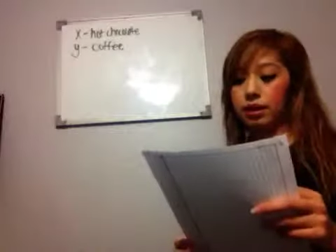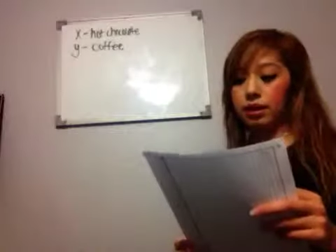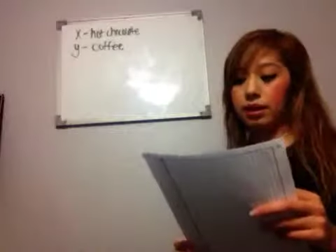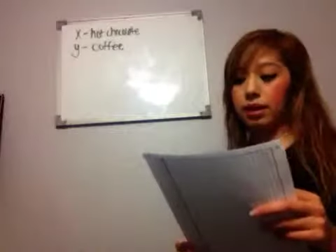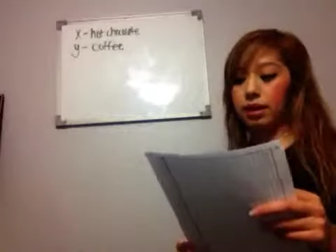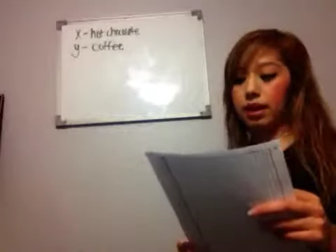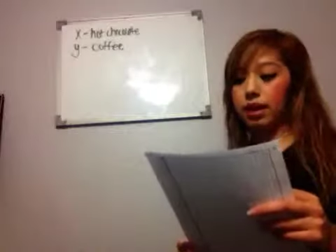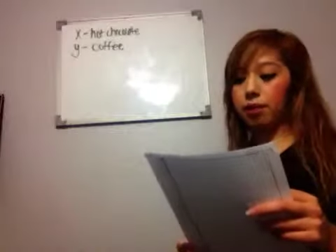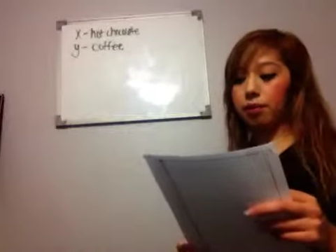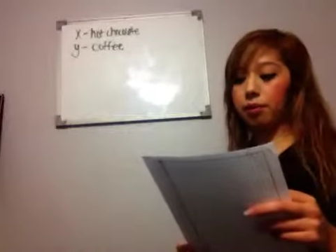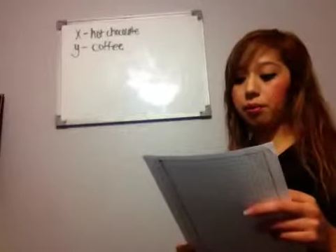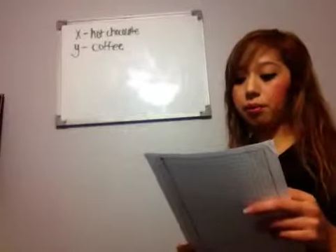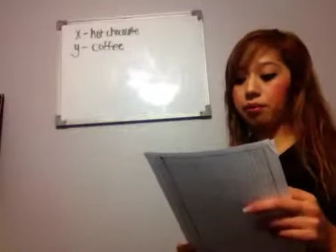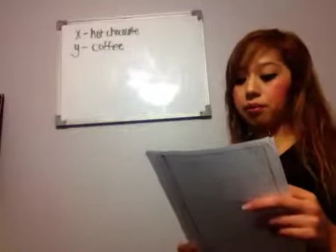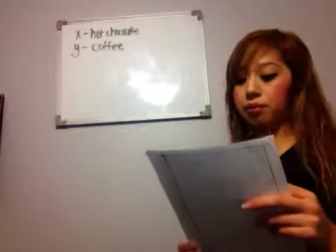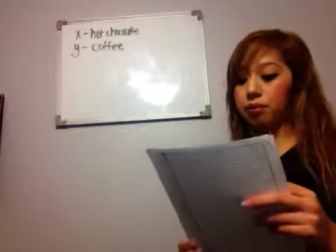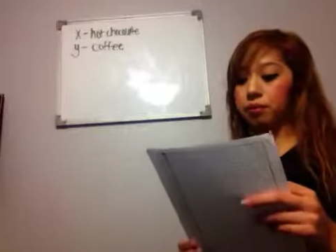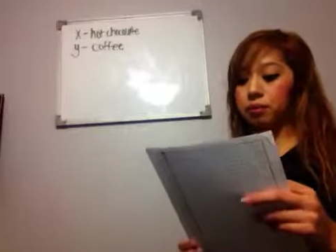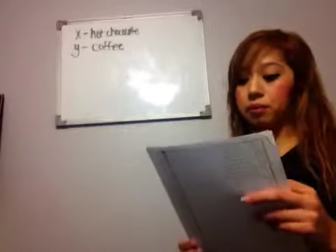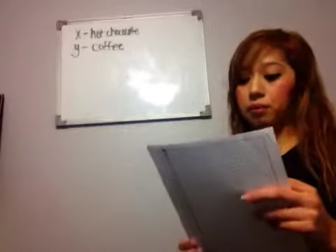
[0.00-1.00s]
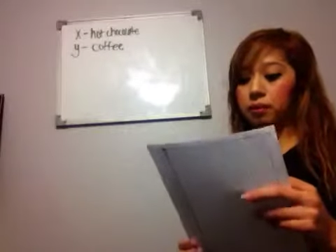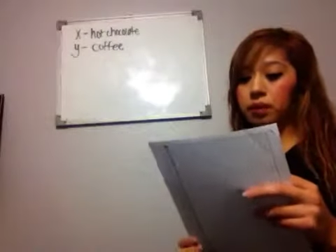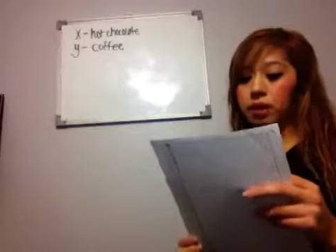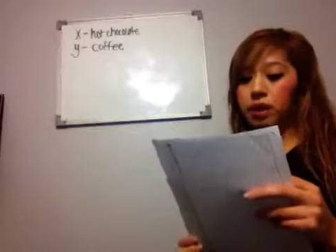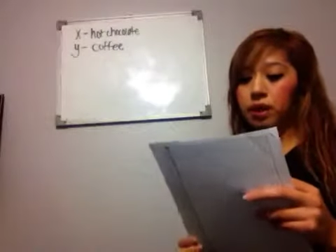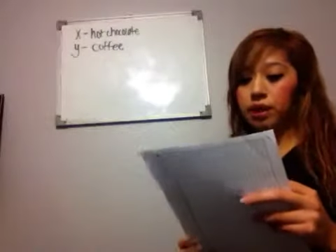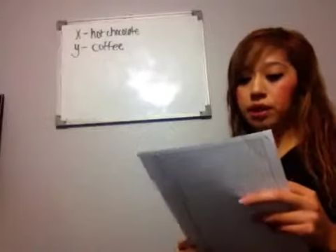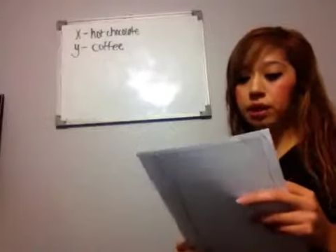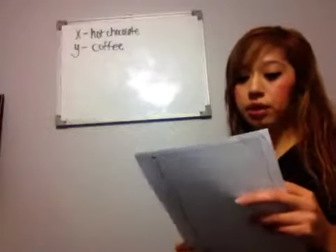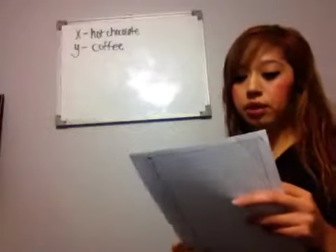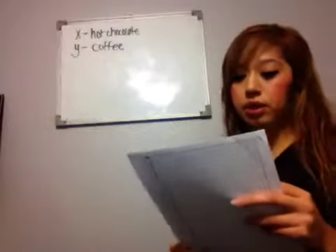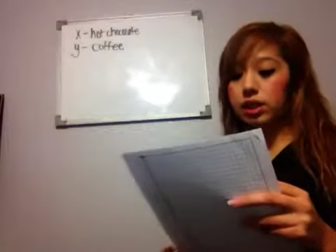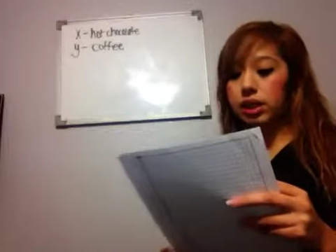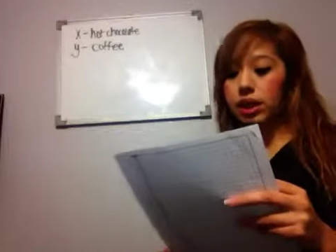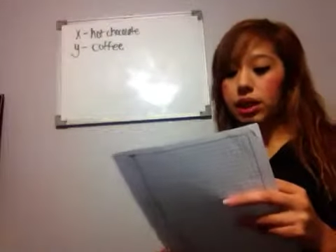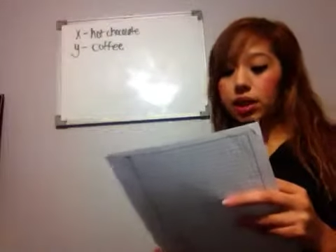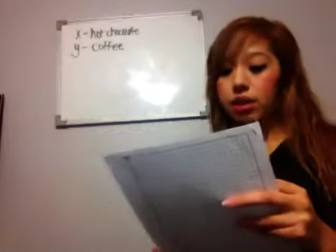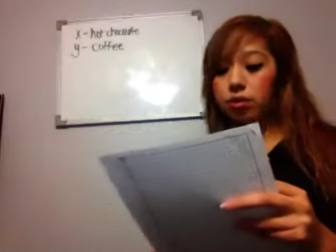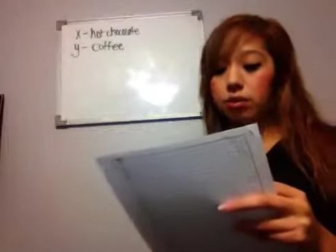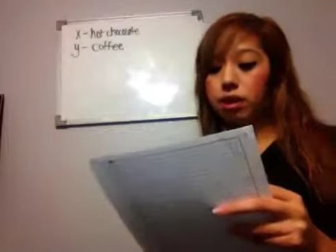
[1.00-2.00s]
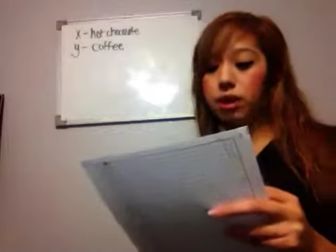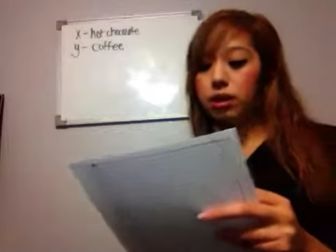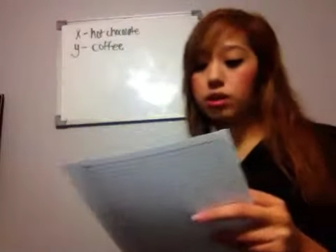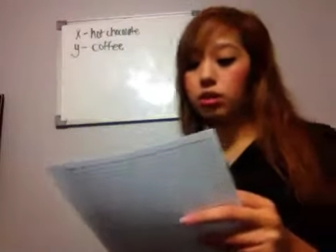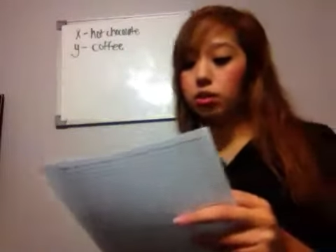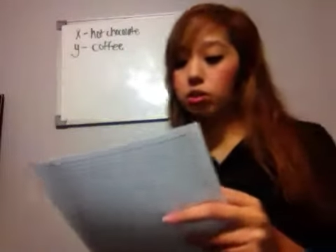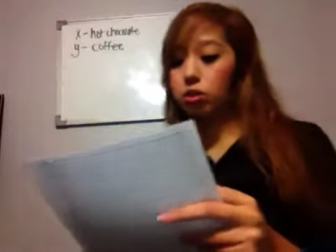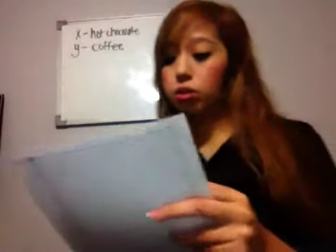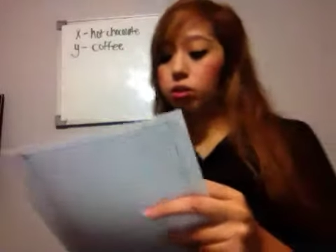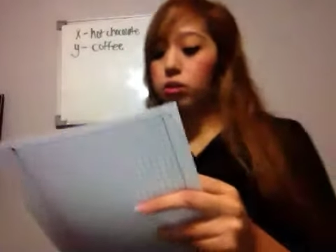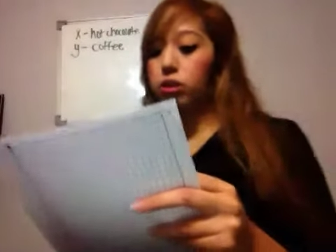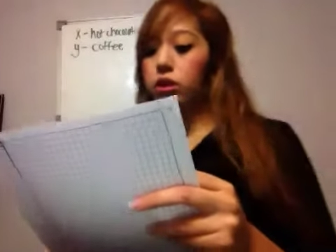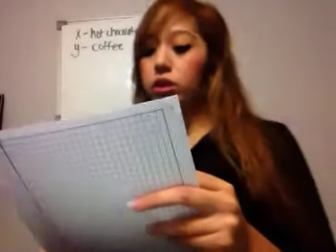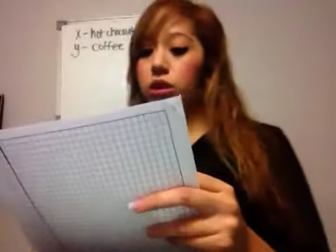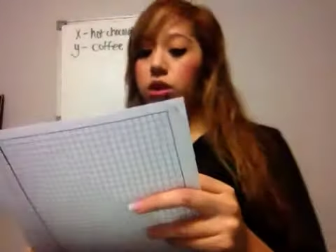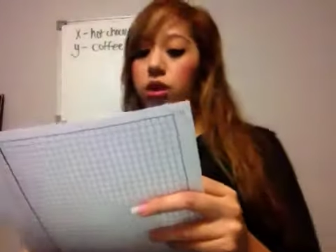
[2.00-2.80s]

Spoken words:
Now, they're telling you they sold